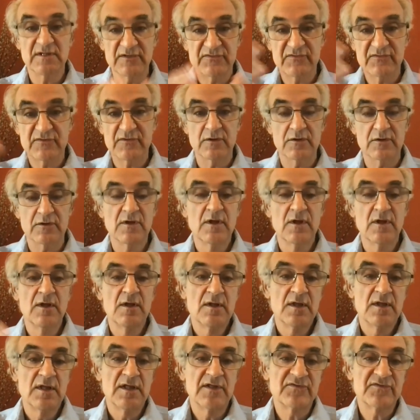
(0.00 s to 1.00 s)
It's the
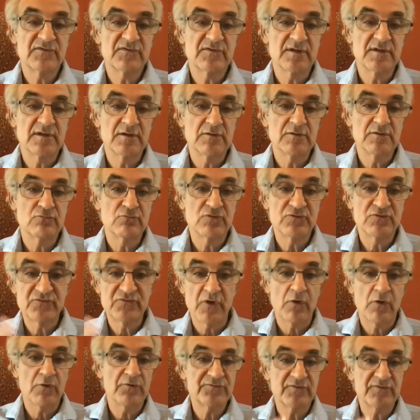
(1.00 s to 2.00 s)
it's the
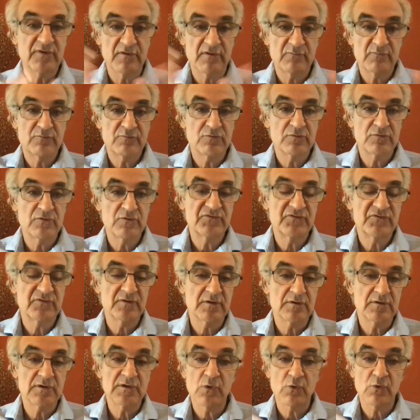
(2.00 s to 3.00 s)
result of
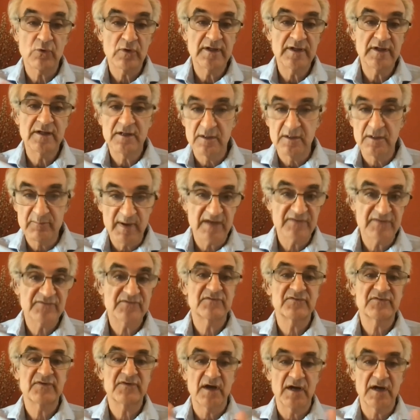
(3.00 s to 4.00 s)
producing chlorinated
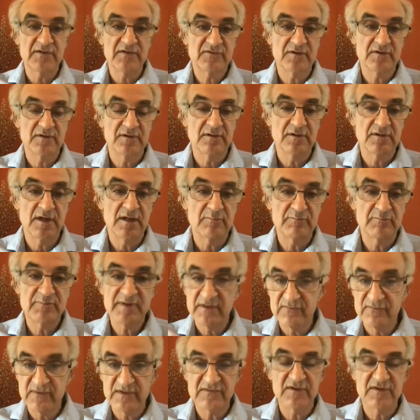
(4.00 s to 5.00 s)
pesticides and, and
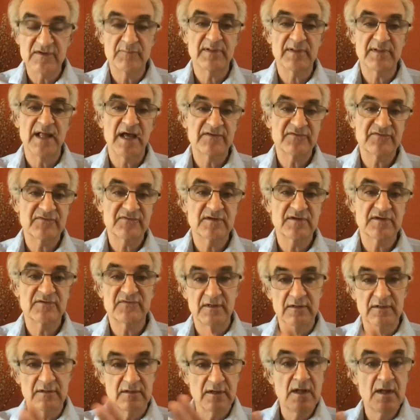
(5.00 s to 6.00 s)
PVC plastics
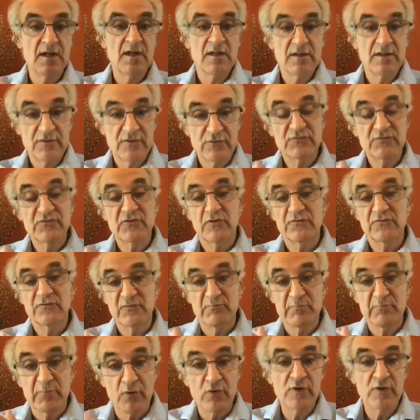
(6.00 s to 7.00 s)
and the result
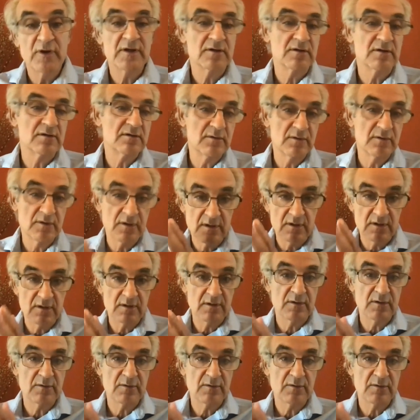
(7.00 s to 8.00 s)
of burning,
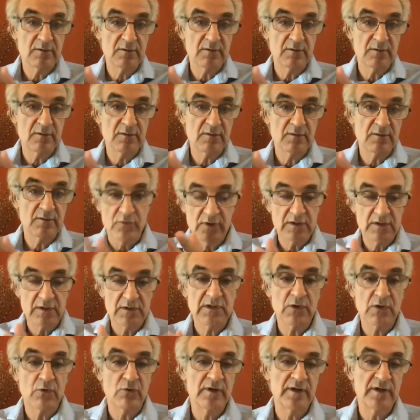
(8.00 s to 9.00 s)
uh, burning
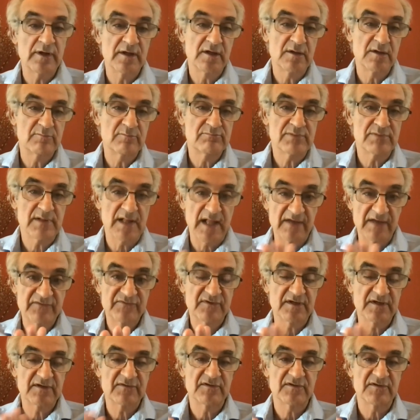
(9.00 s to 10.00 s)
chlorinated
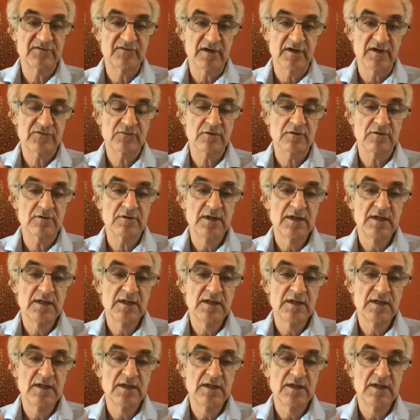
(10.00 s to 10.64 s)
plastics, et cetera.